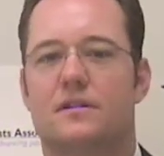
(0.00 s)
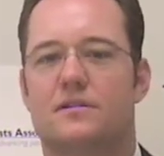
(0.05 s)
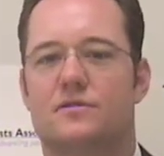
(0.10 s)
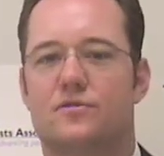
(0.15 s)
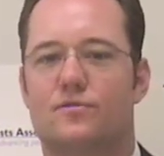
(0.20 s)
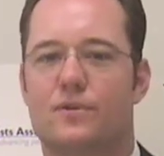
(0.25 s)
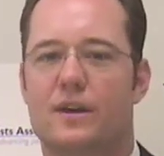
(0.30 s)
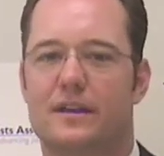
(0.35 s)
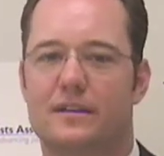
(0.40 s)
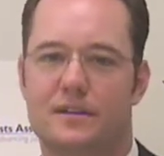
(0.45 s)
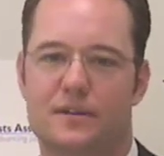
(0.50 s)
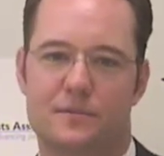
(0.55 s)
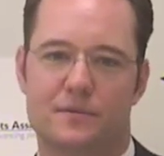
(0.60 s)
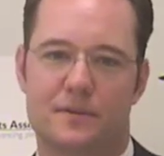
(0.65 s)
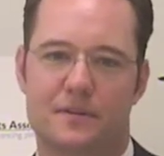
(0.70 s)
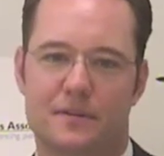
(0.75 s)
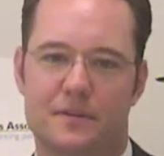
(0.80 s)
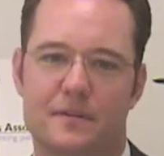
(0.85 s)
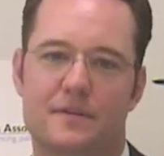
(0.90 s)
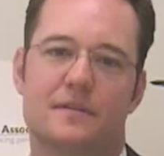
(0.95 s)
directly
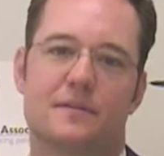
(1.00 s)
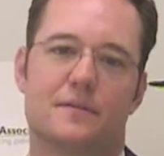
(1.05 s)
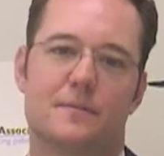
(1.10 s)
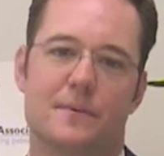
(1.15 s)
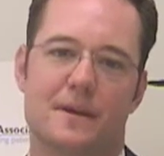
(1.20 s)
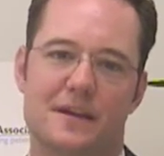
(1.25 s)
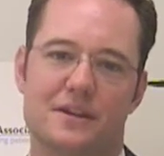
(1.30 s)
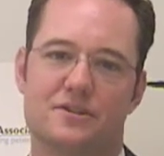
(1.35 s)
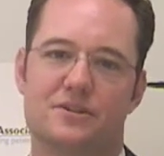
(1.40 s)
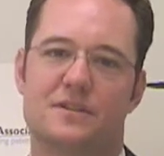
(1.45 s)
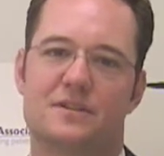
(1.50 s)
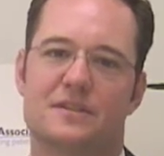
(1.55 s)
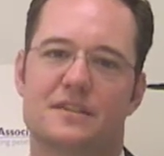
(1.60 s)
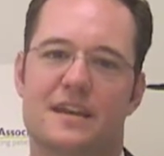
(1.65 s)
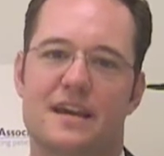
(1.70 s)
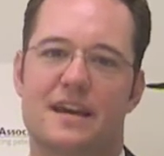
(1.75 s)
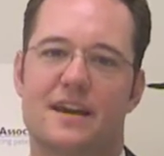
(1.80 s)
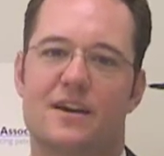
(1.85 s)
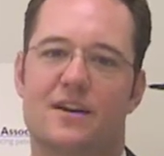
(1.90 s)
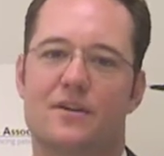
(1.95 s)
with the patient's
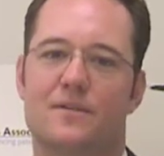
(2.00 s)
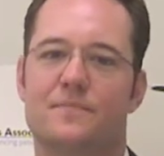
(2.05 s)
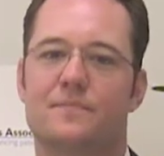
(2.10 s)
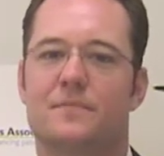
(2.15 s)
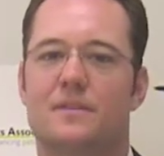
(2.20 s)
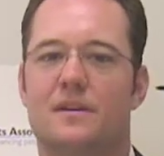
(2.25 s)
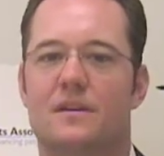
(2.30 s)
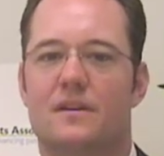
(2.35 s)
care.